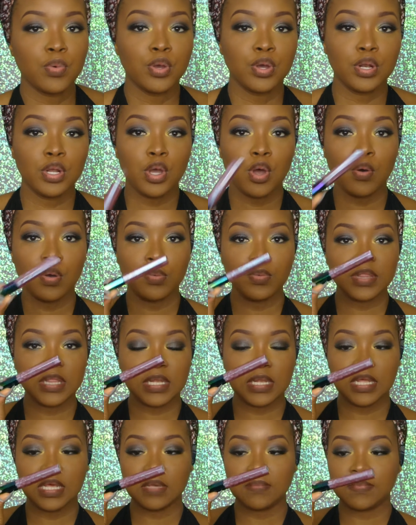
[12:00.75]
we're gonna go in with the
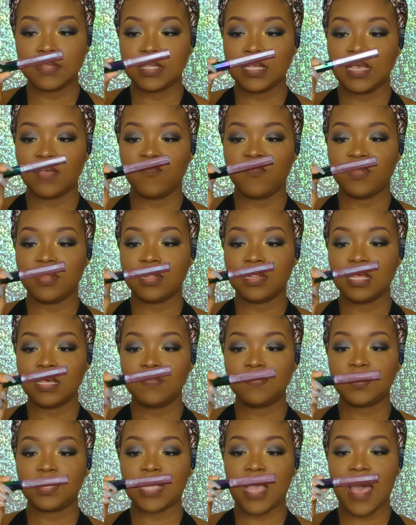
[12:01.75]
lips, and for the
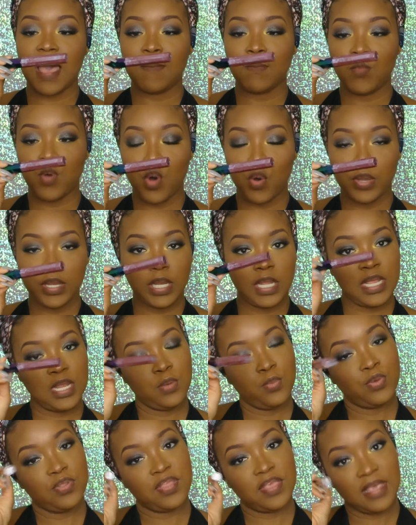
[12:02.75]
lips, I'm going
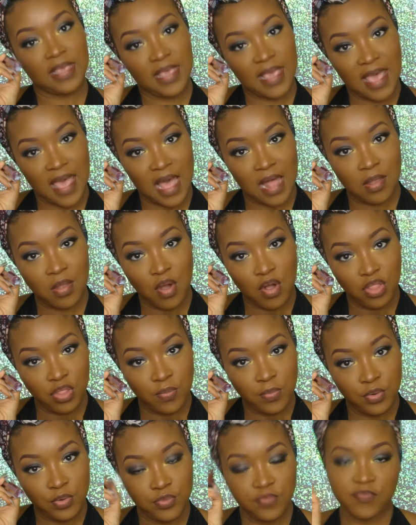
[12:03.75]
in with Gal on the
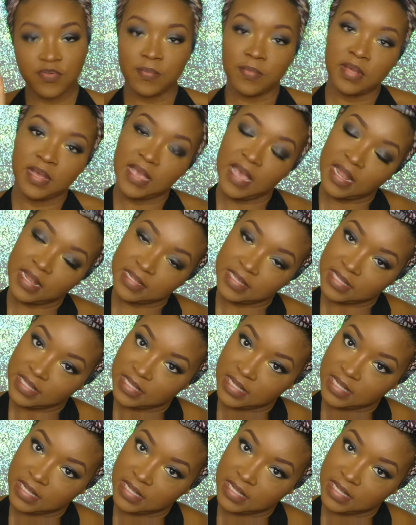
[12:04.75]
Moon from her Galaxy